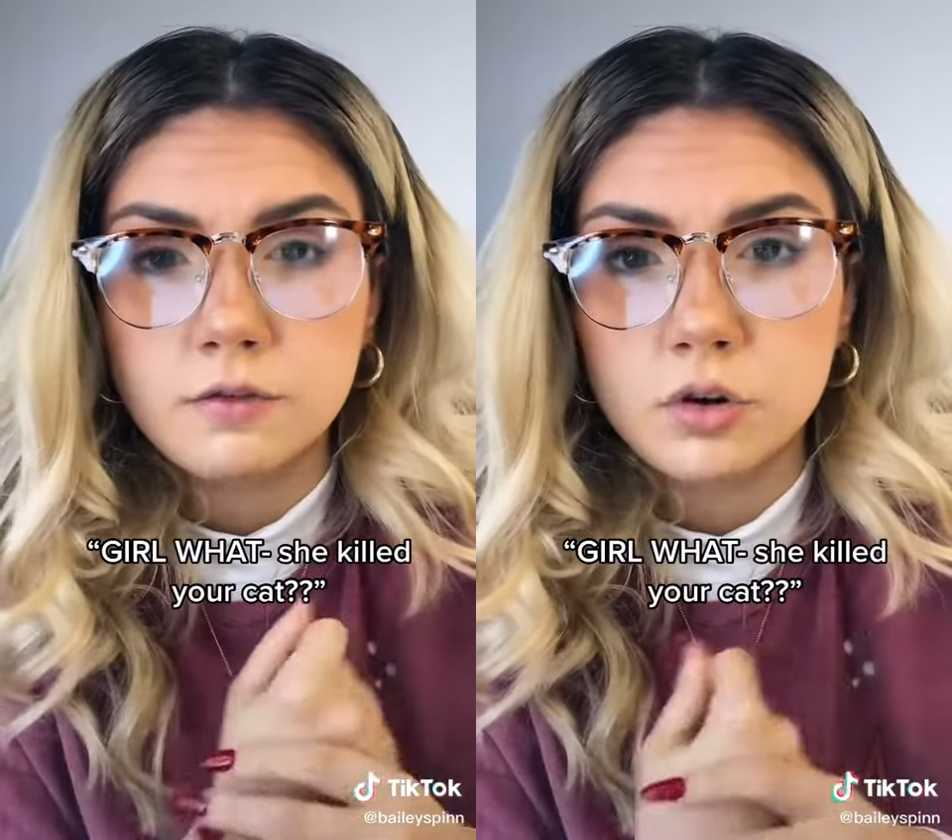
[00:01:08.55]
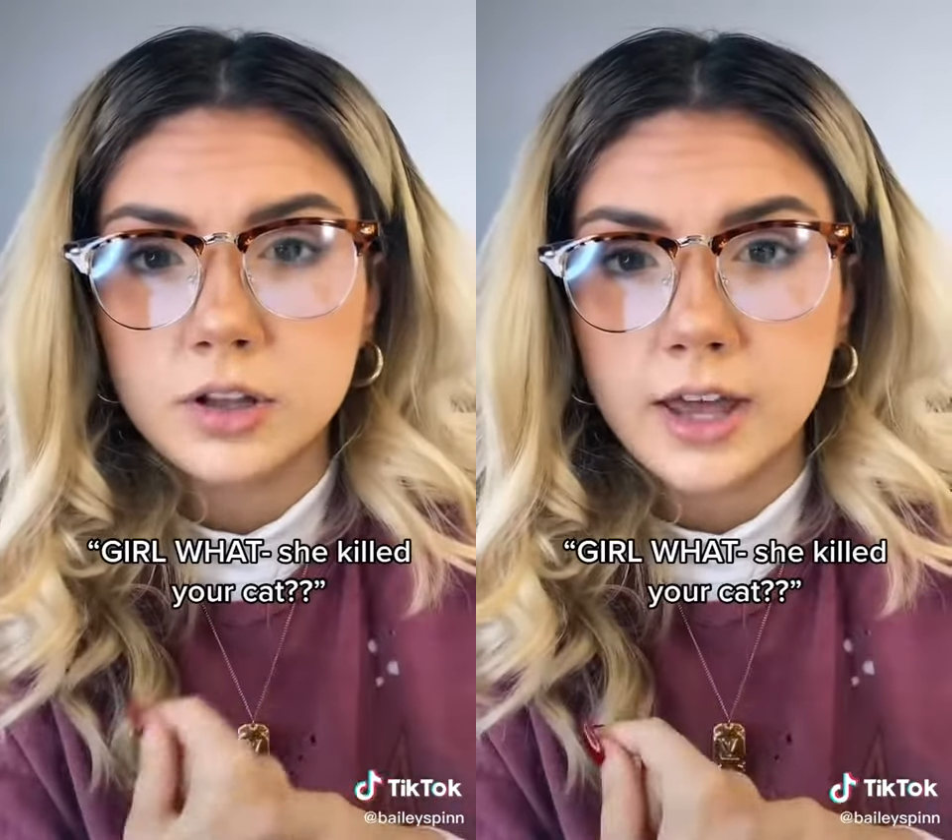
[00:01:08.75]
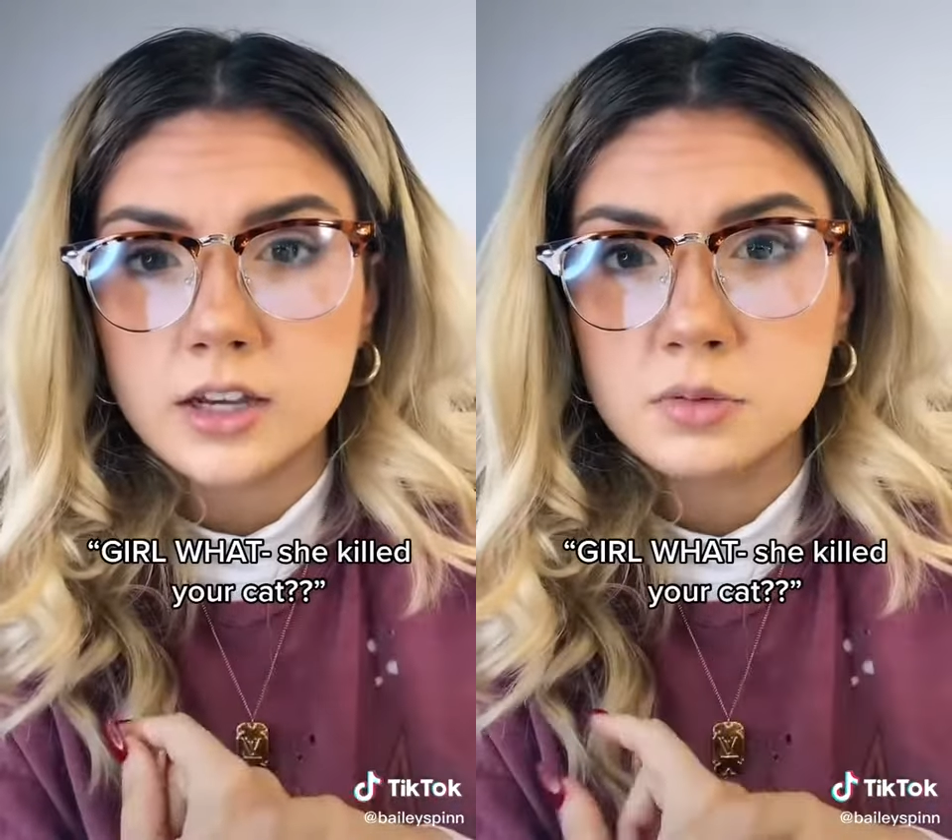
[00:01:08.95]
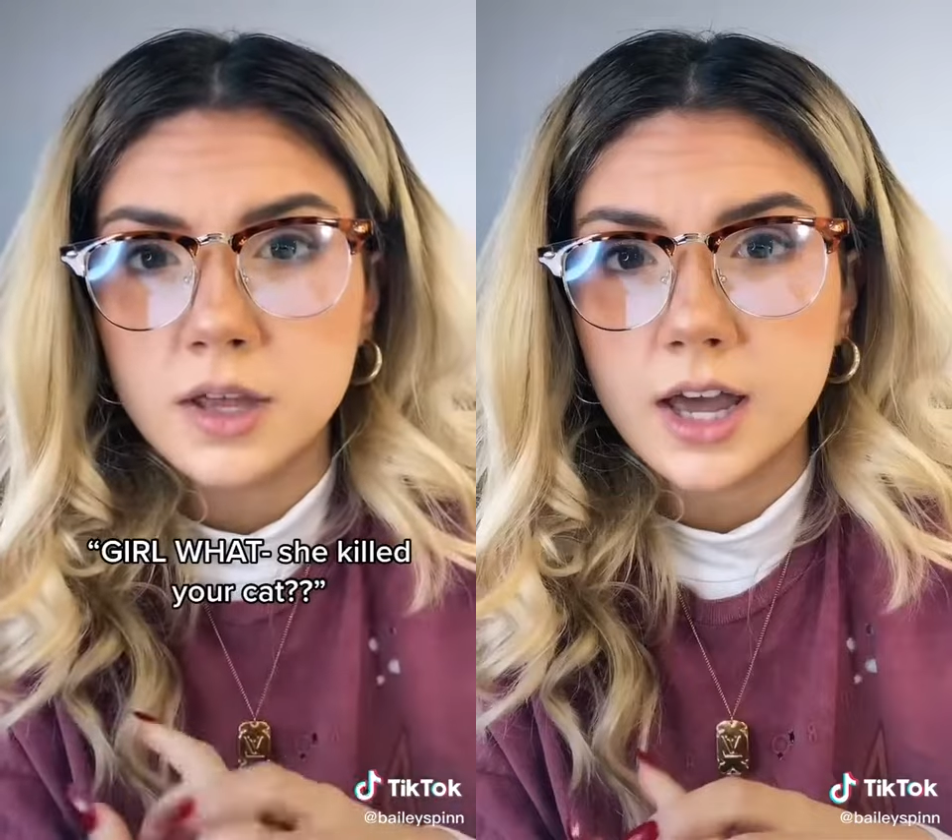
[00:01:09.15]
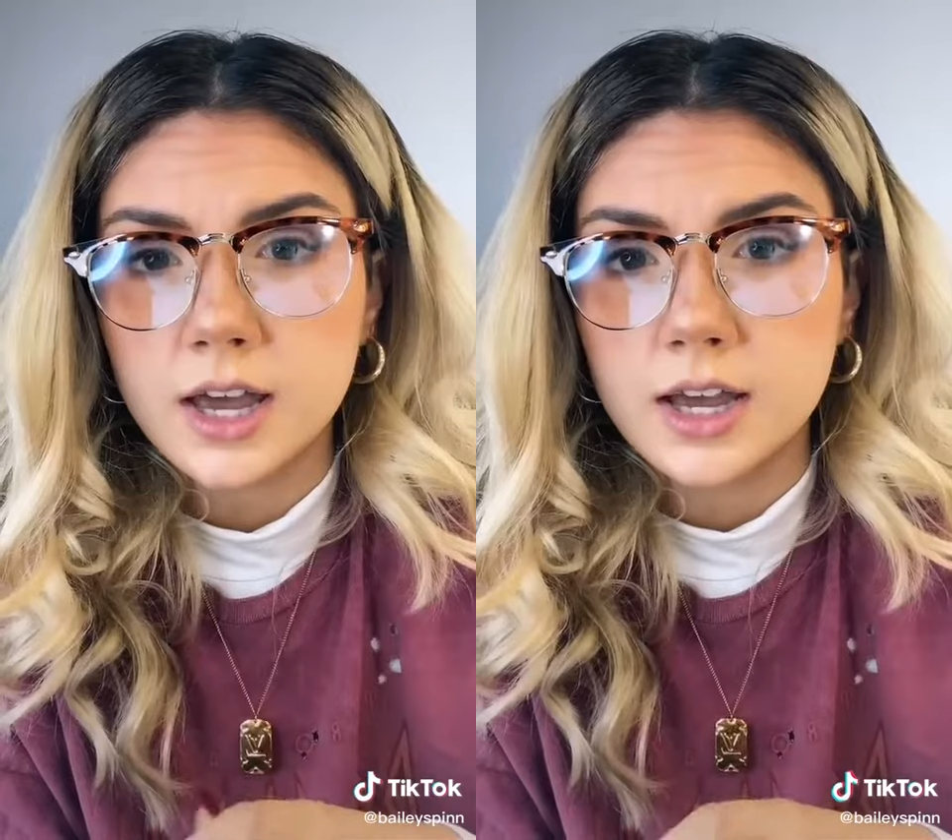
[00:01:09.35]
four legs, but
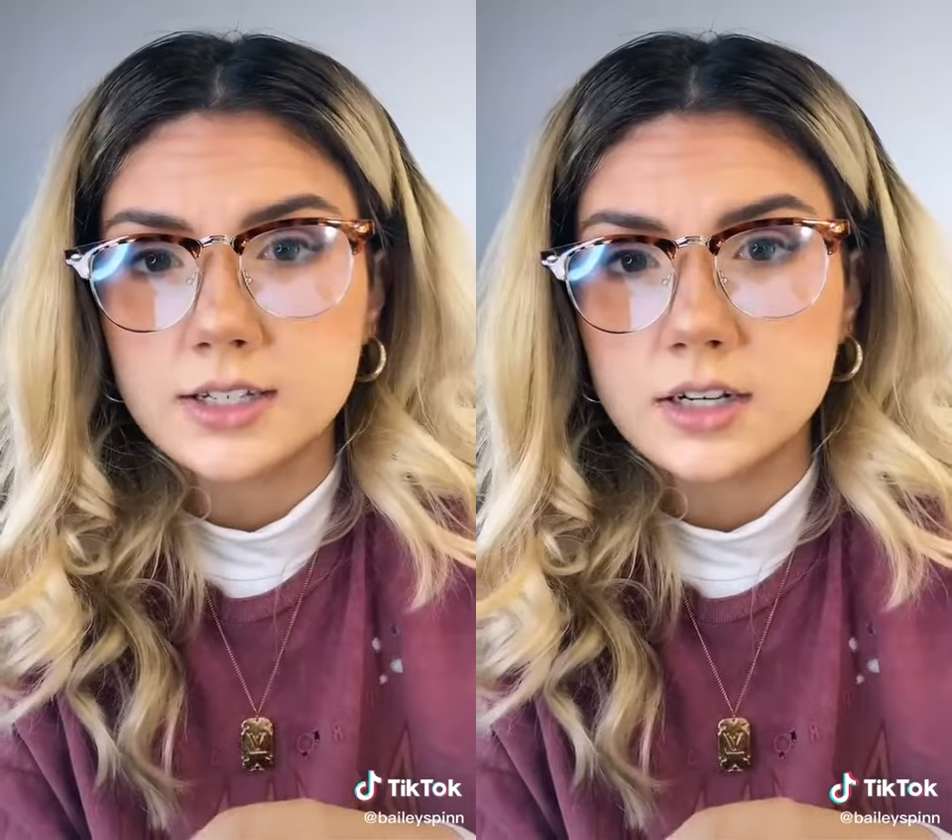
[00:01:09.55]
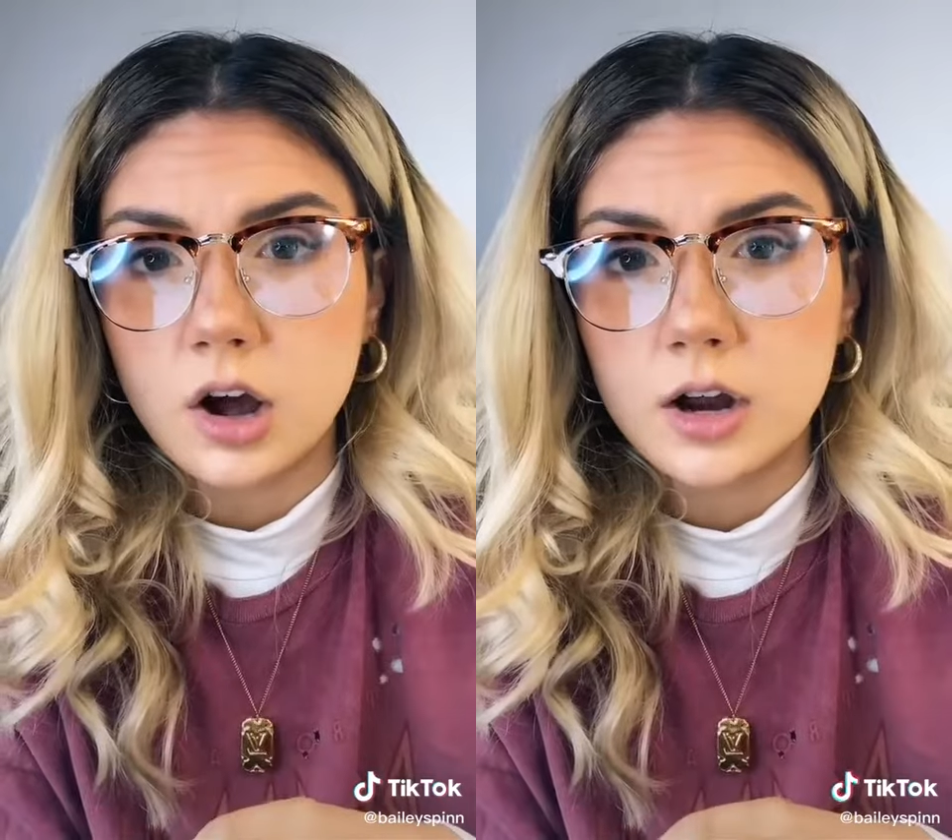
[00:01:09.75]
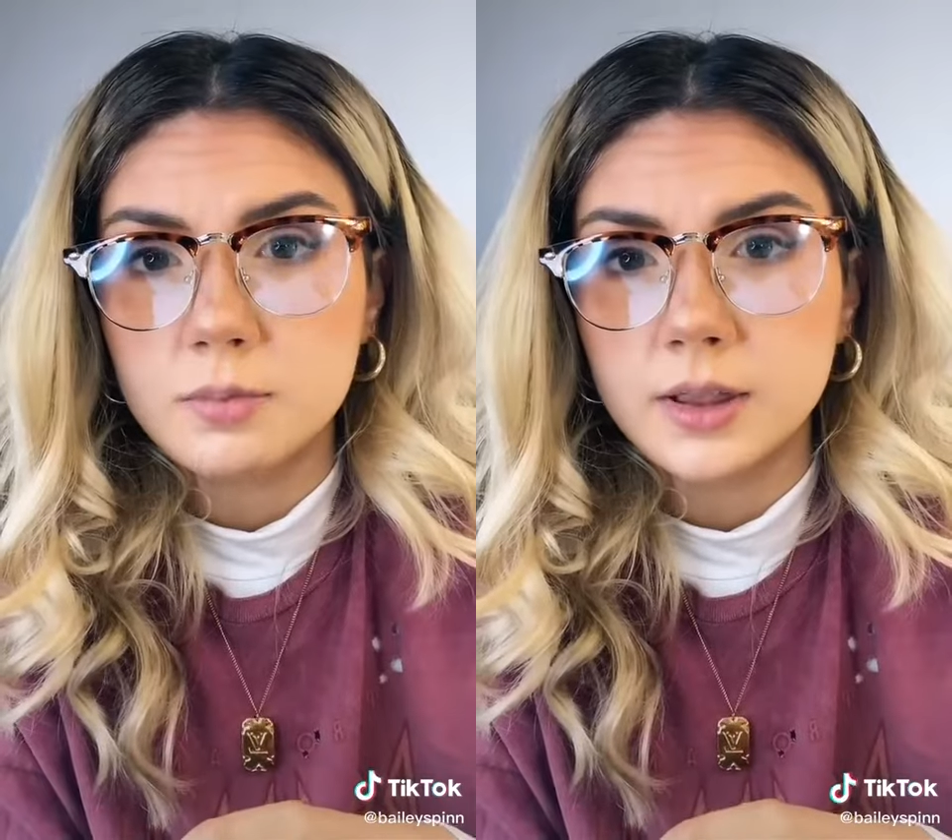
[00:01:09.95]
like I guess not.